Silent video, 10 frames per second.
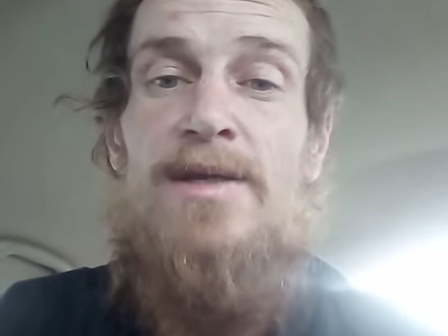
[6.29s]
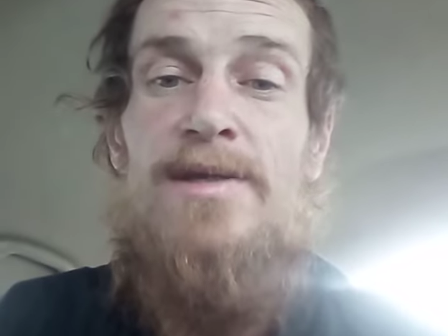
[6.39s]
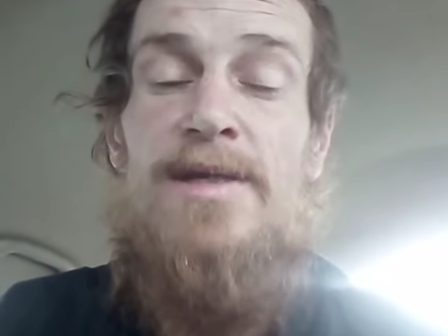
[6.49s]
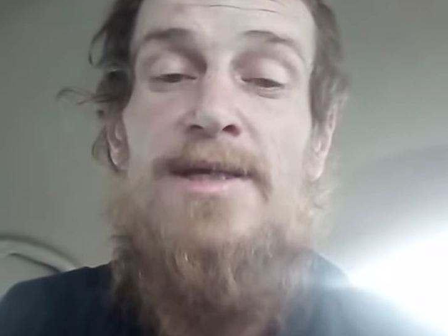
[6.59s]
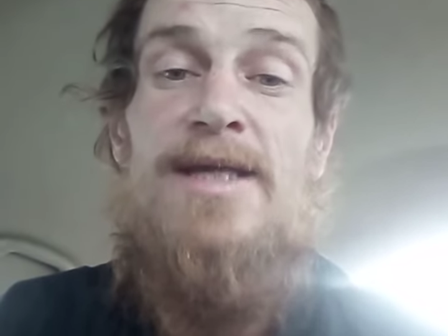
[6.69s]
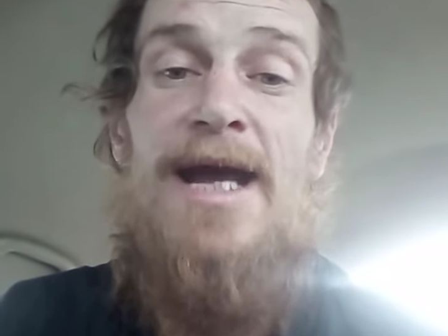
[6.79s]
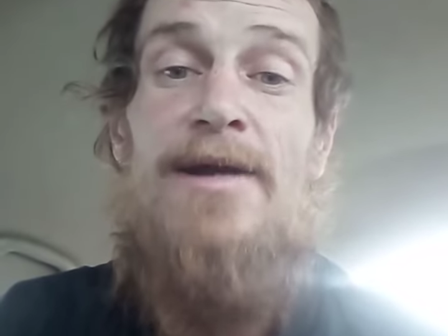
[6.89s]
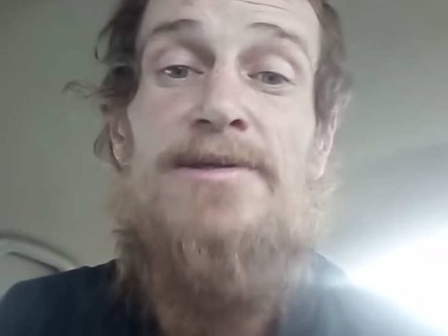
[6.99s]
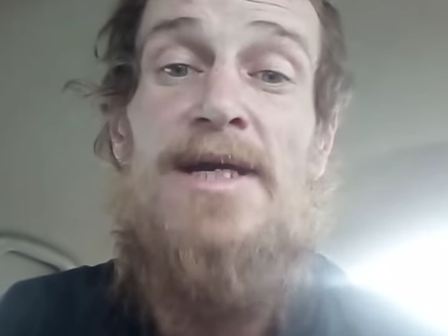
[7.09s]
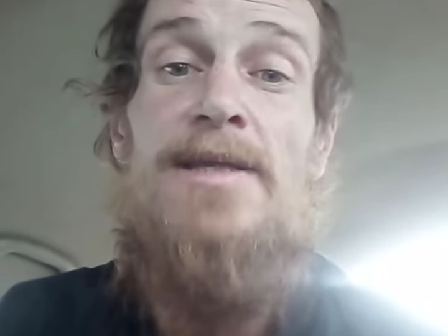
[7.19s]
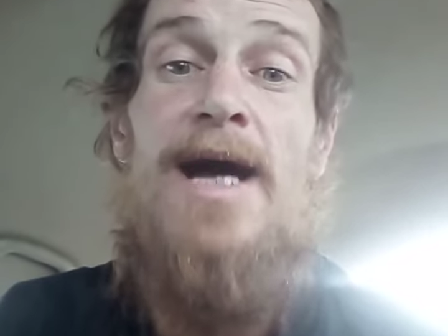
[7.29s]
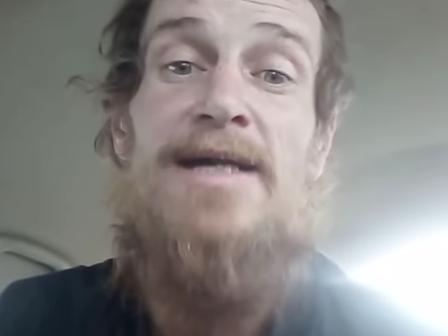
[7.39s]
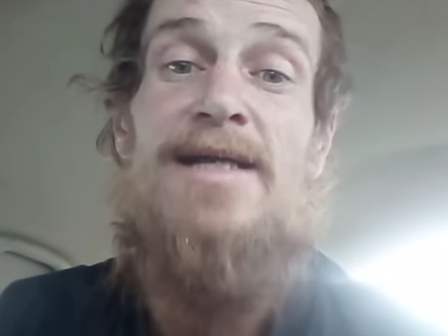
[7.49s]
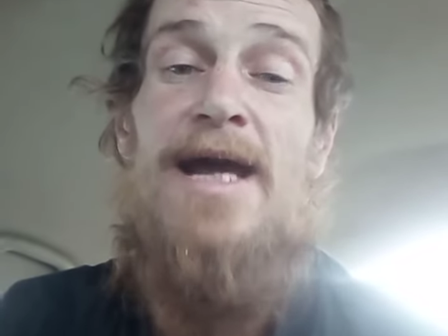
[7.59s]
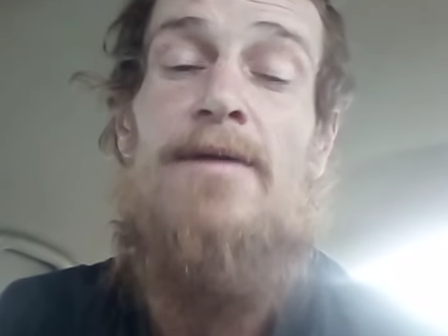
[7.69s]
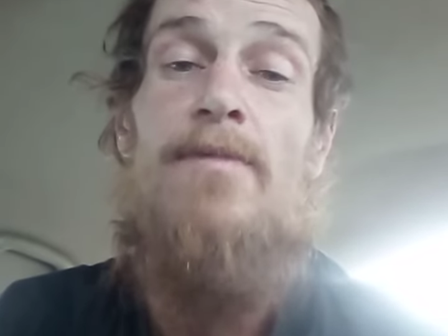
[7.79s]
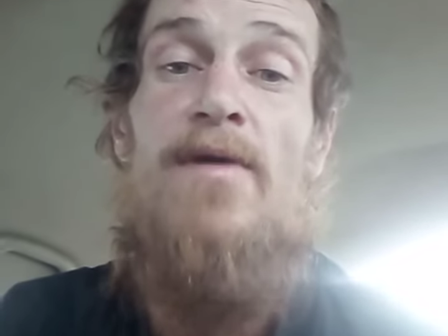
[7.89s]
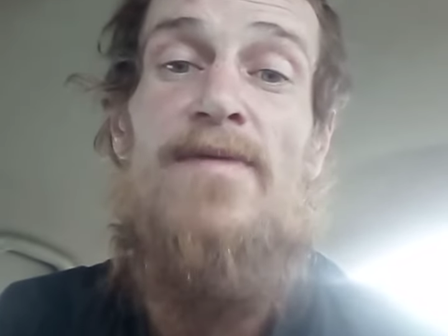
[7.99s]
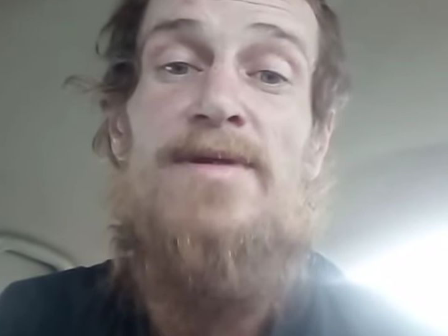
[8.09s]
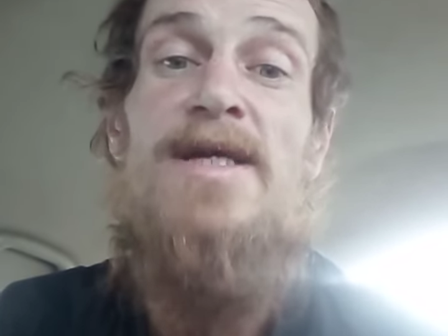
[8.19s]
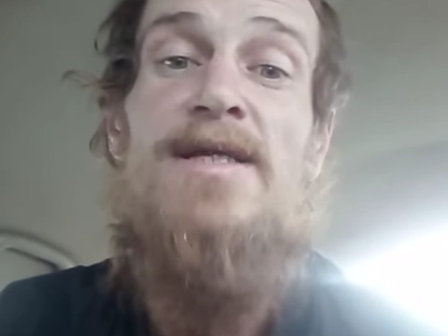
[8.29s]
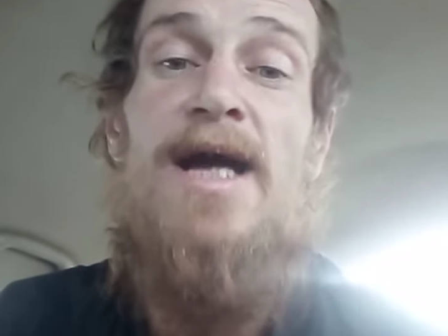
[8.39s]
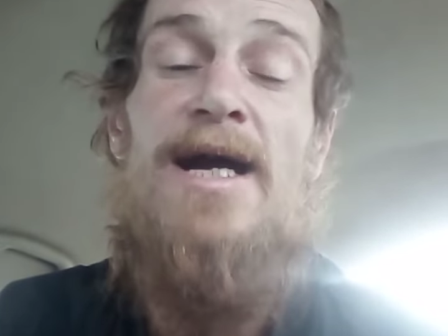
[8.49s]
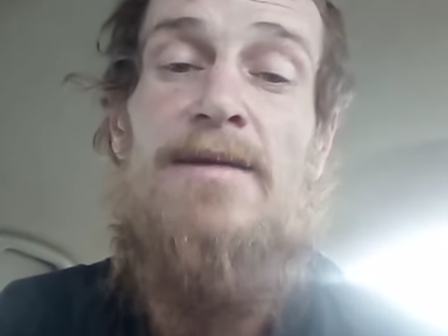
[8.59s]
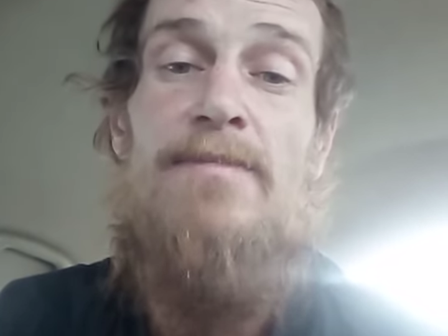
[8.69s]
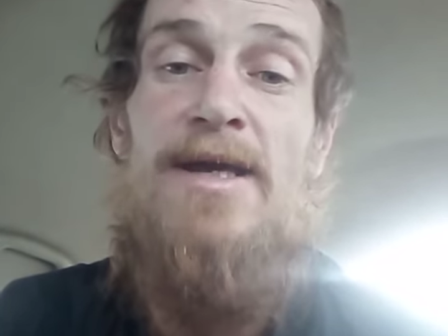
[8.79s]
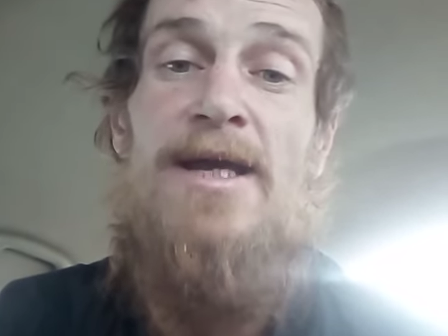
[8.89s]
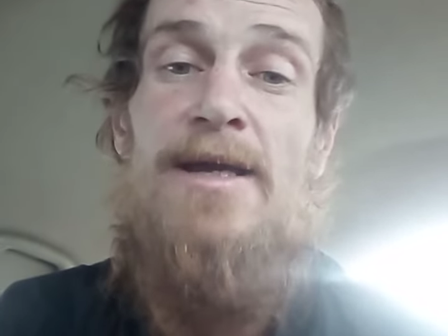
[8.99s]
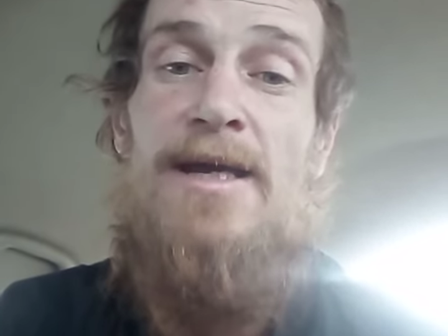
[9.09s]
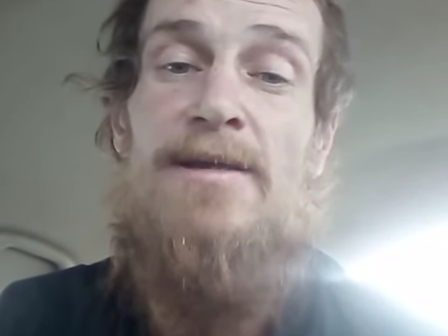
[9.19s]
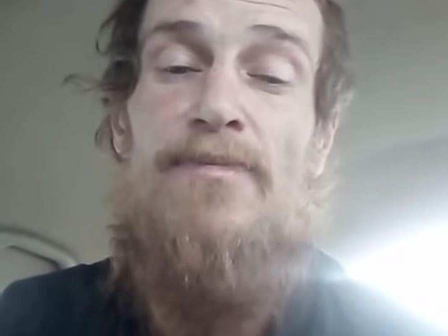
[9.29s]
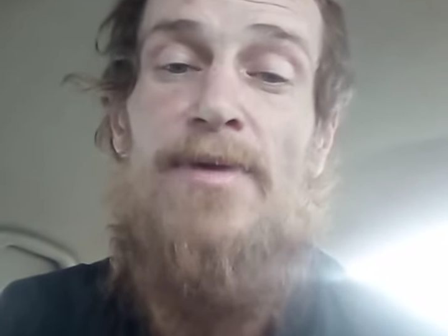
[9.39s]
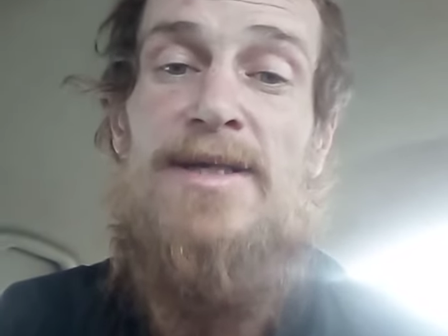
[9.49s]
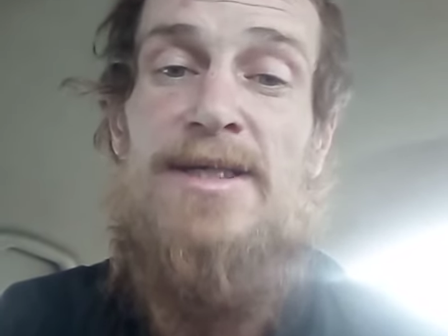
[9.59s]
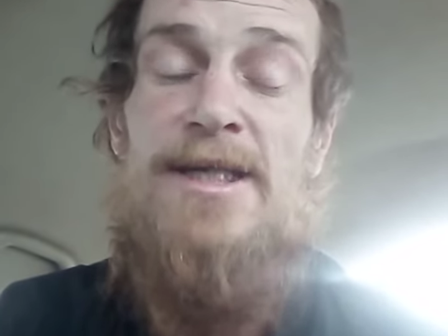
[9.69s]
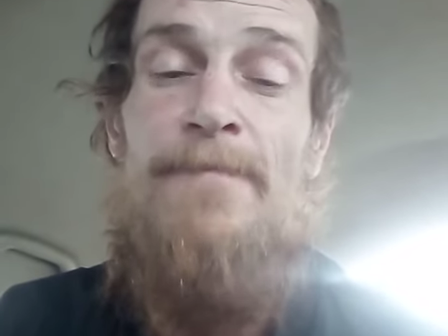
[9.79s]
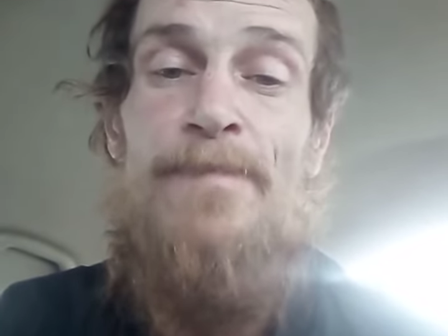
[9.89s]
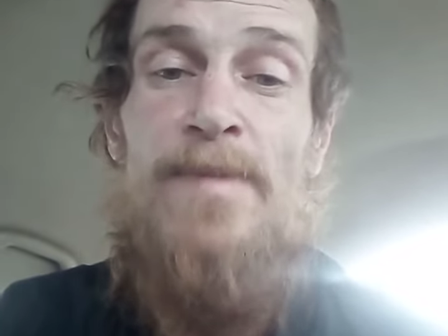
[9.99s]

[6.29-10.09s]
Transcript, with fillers: this town's on lockdown over TikTok and me and the president.